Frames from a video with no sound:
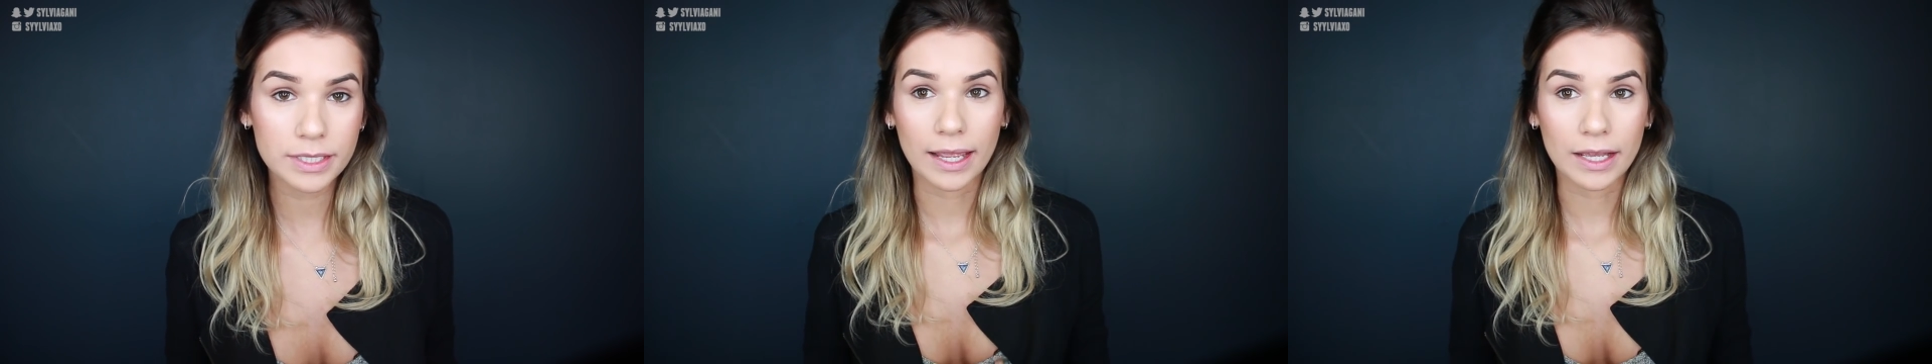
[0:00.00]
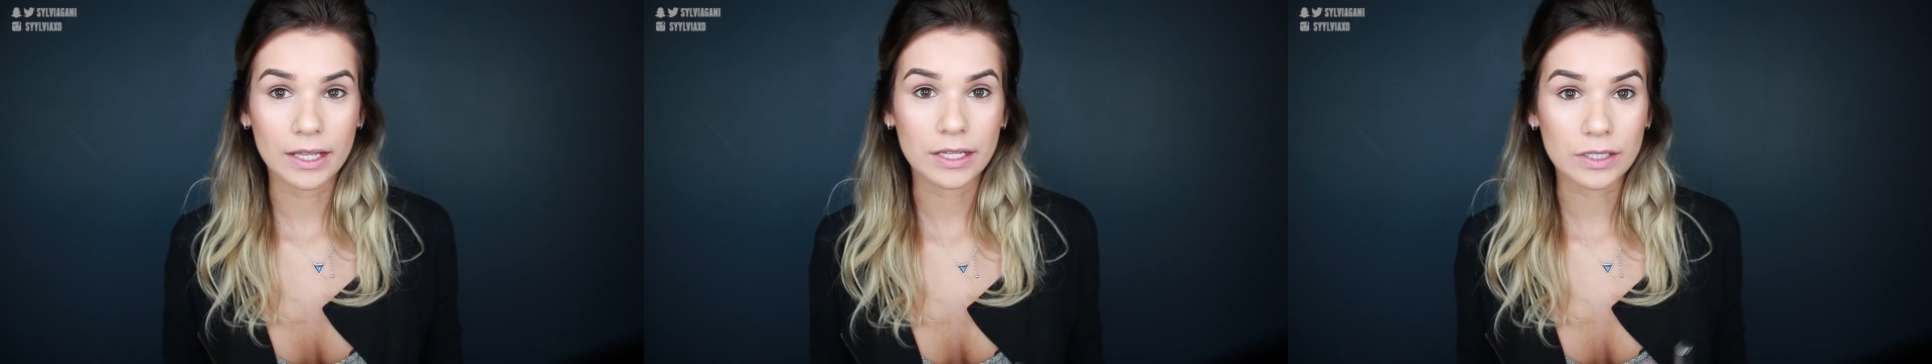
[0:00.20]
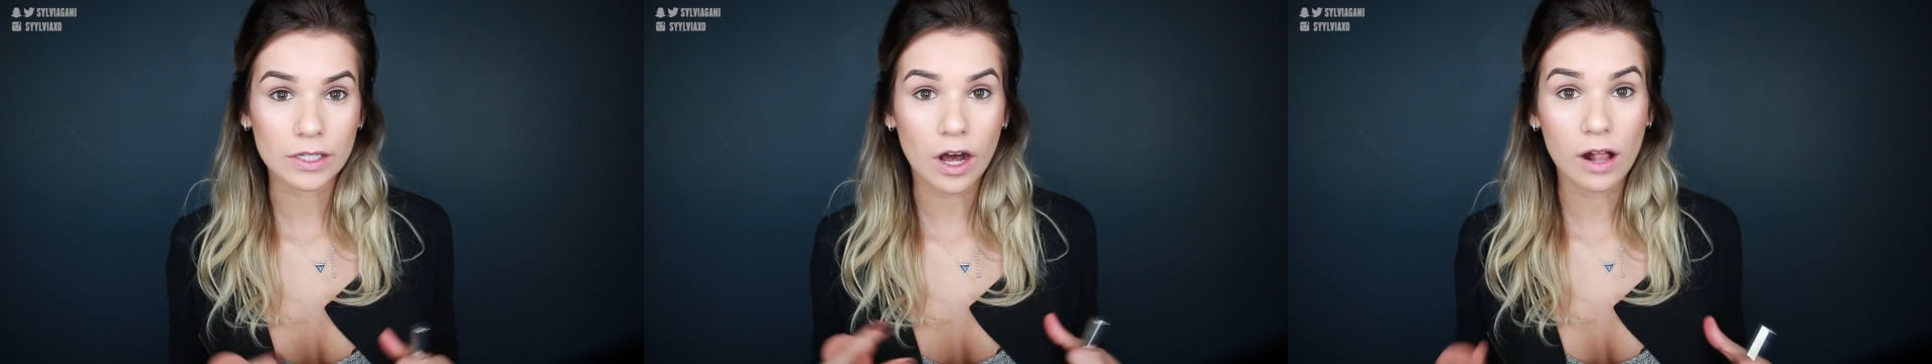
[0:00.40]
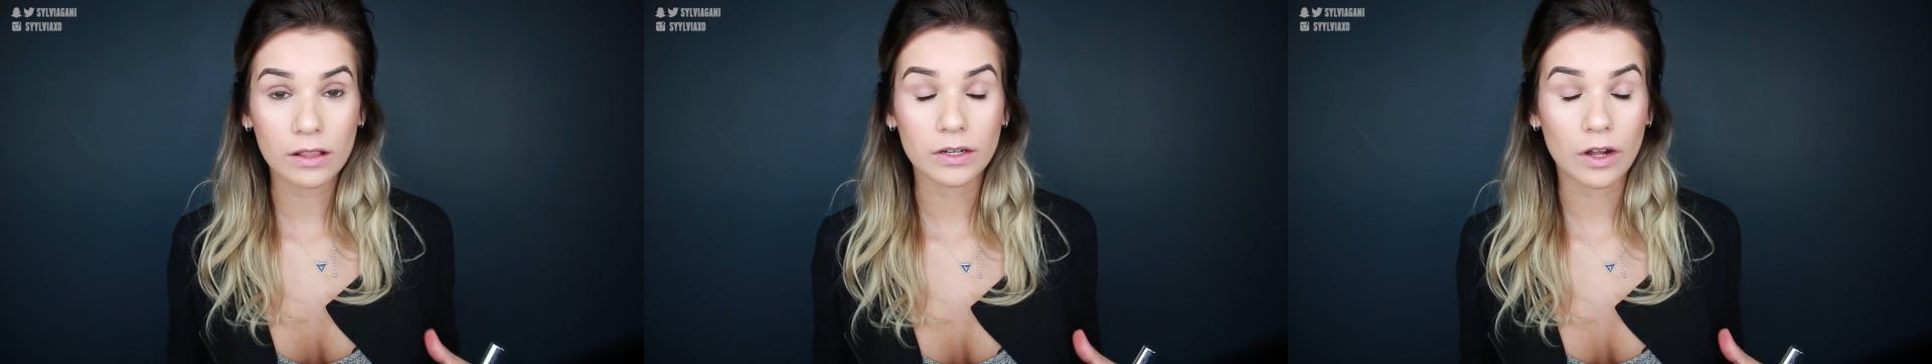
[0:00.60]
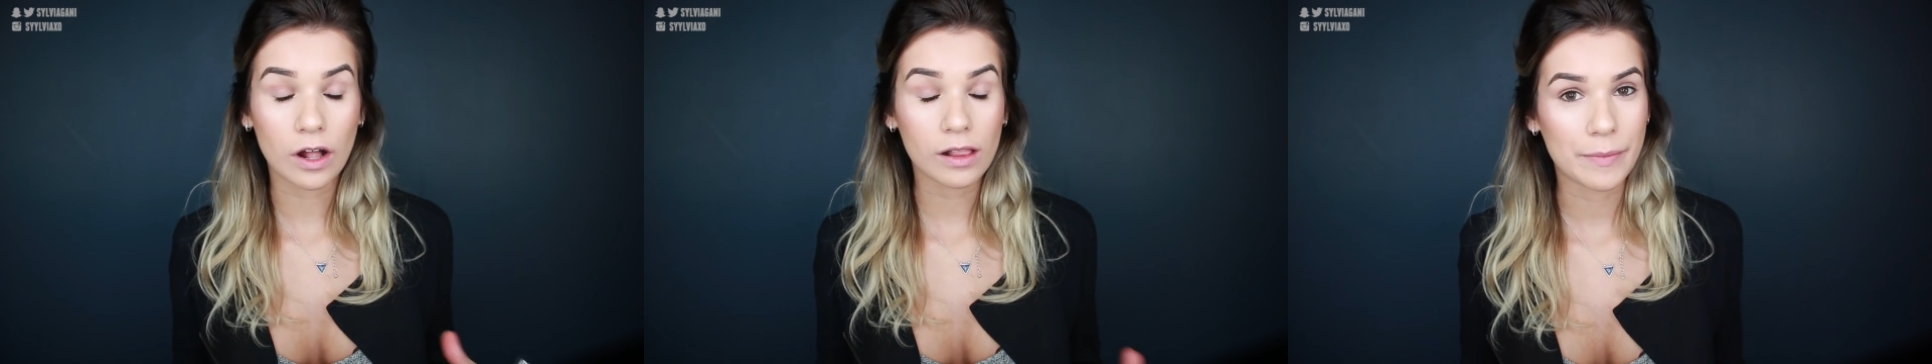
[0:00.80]
And all
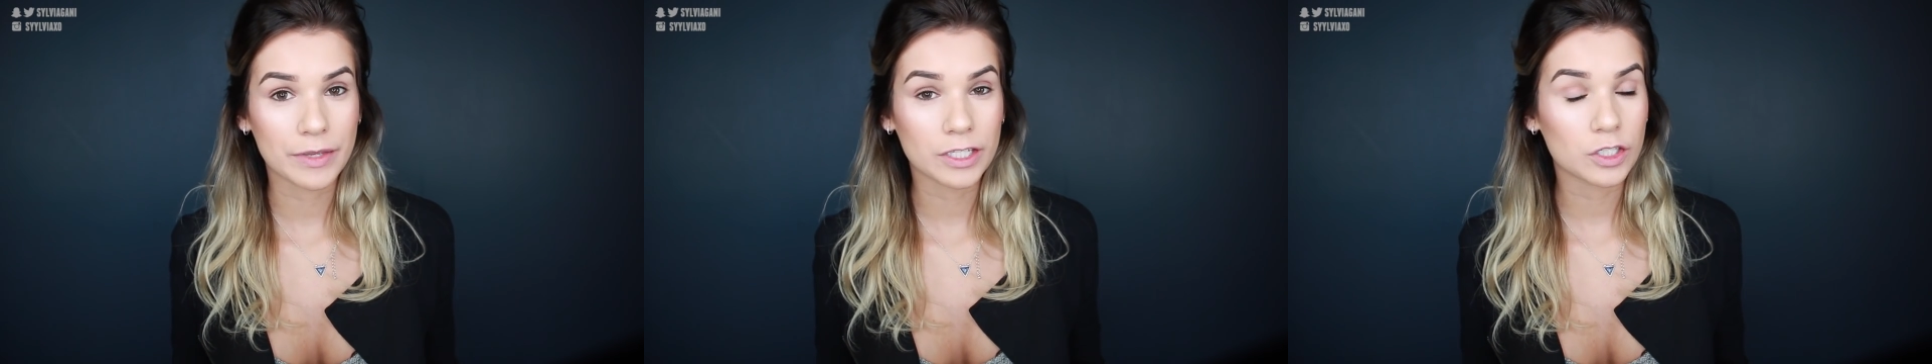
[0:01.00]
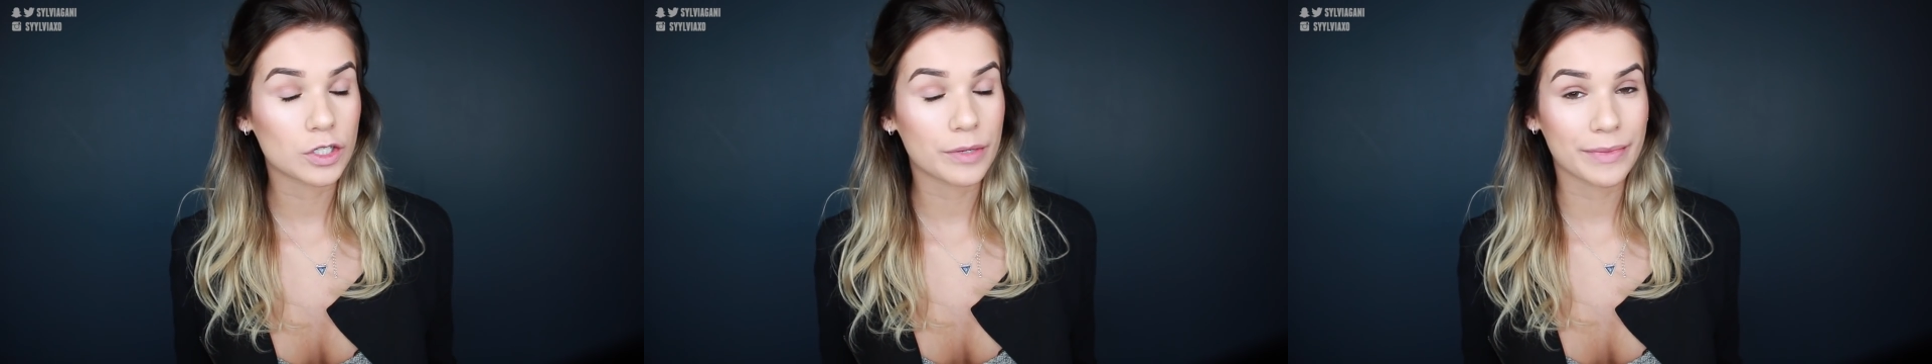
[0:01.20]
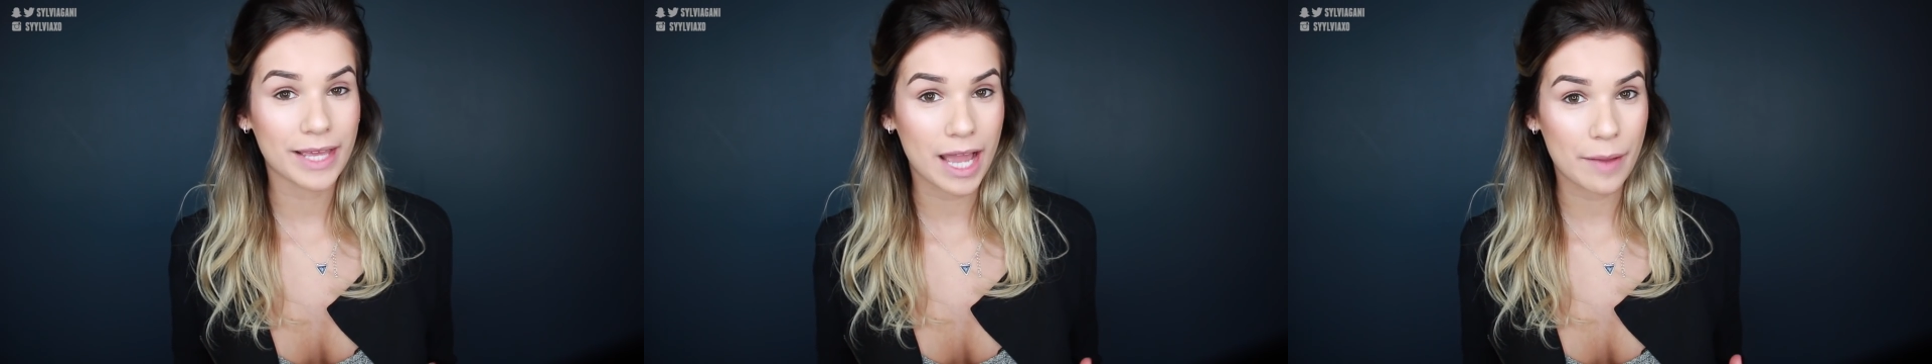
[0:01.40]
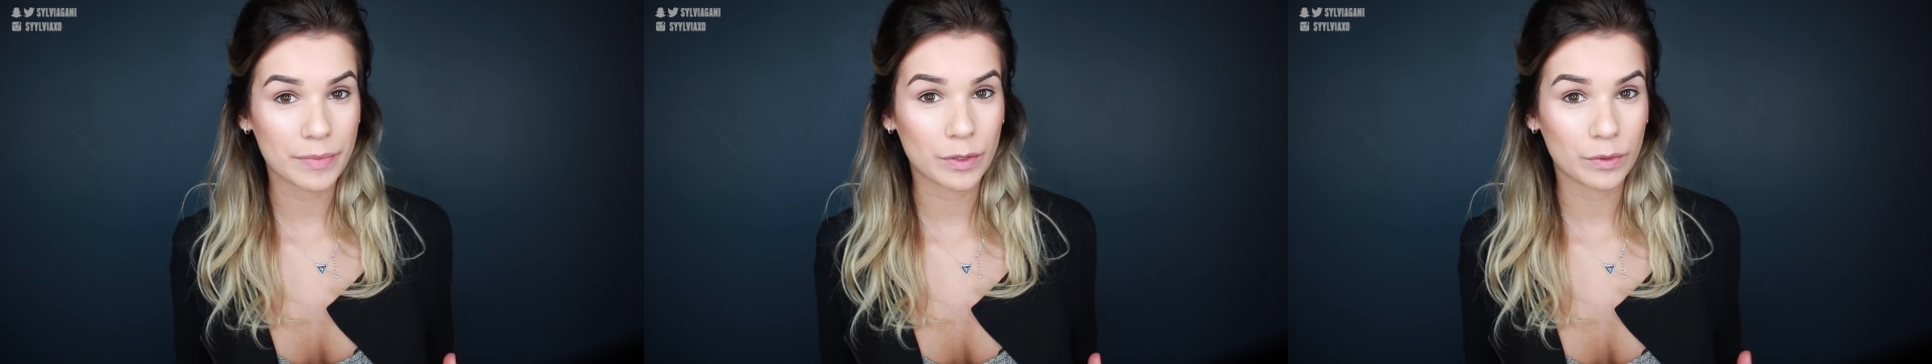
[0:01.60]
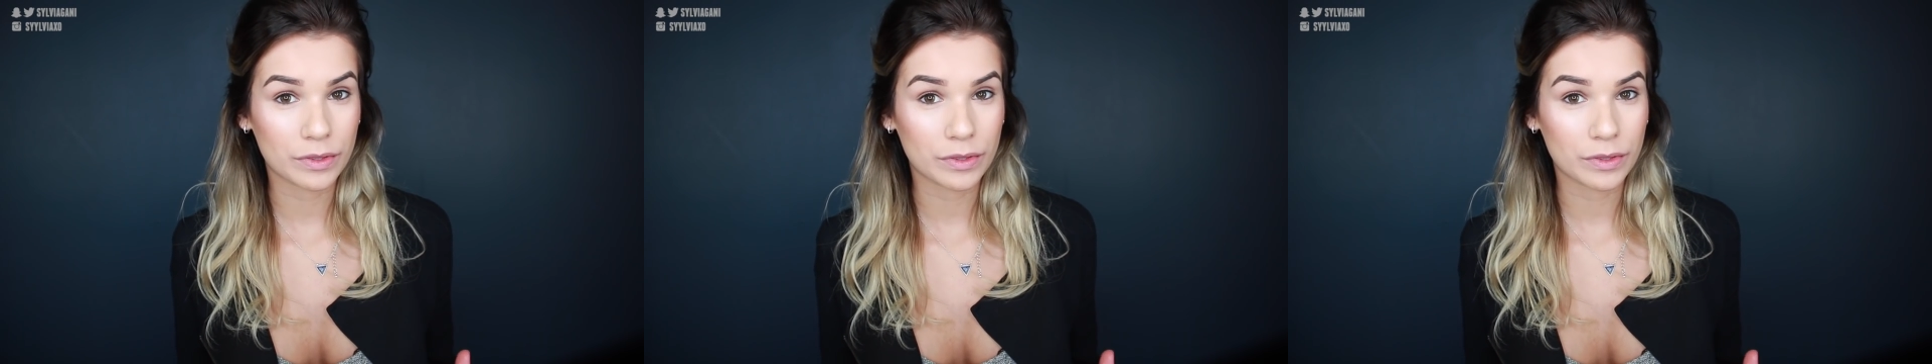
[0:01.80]
in all, I'm extremely happy